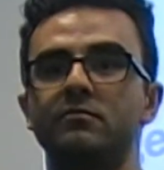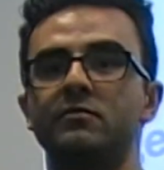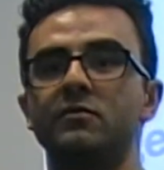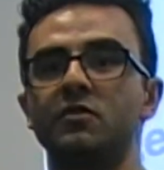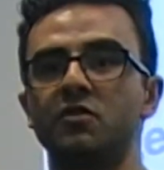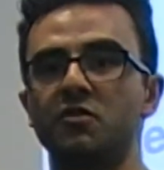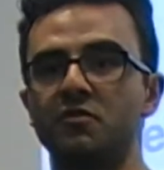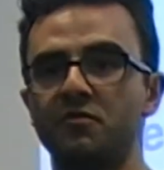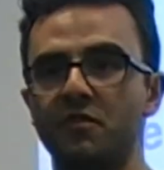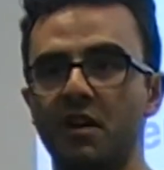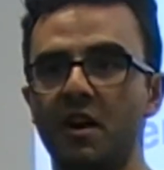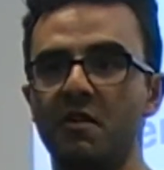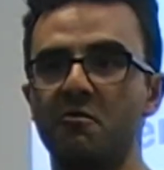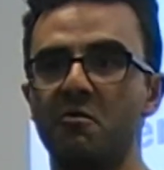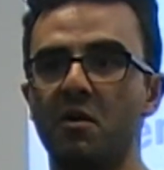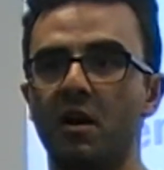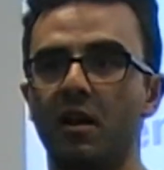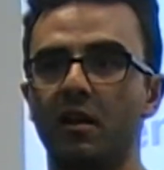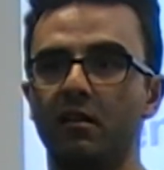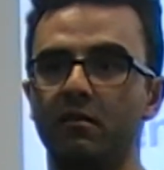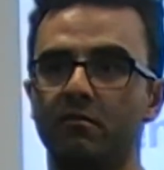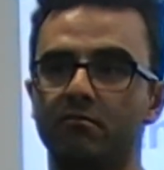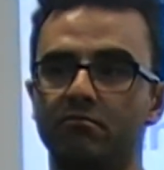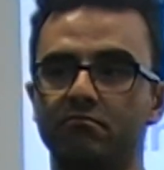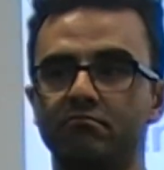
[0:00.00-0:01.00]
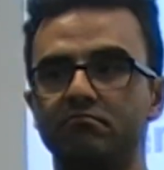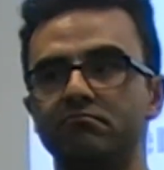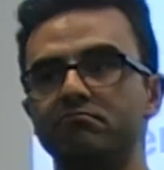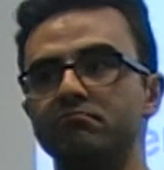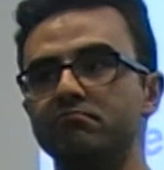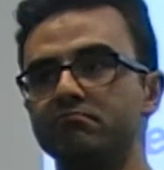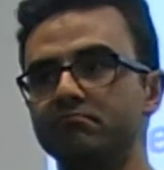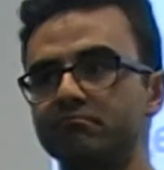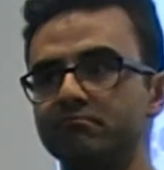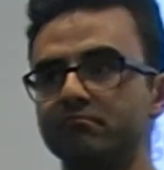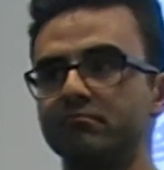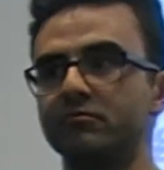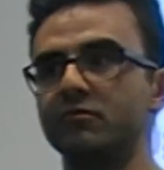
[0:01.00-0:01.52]
It's very well
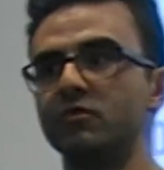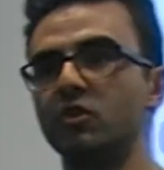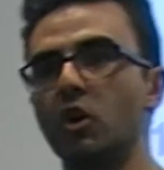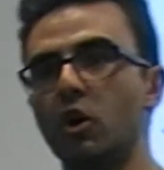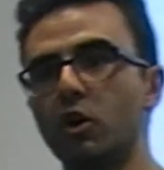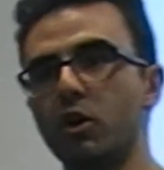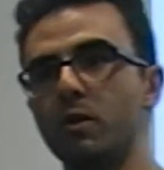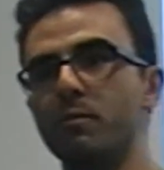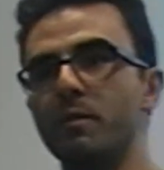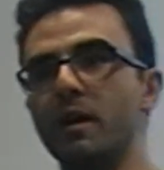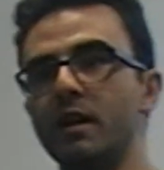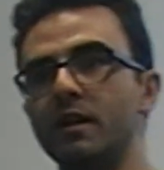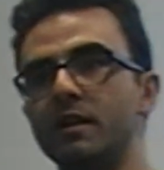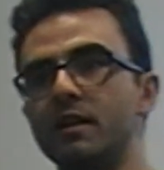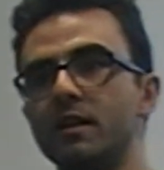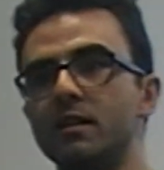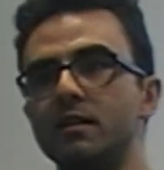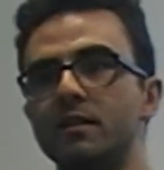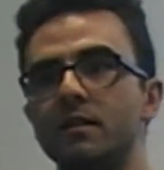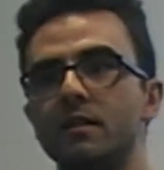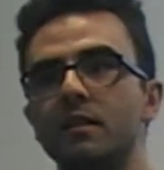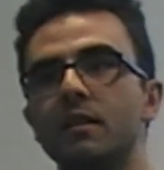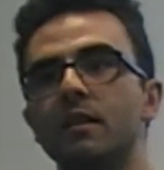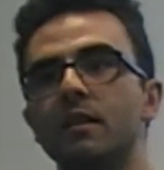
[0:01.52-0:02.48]
documented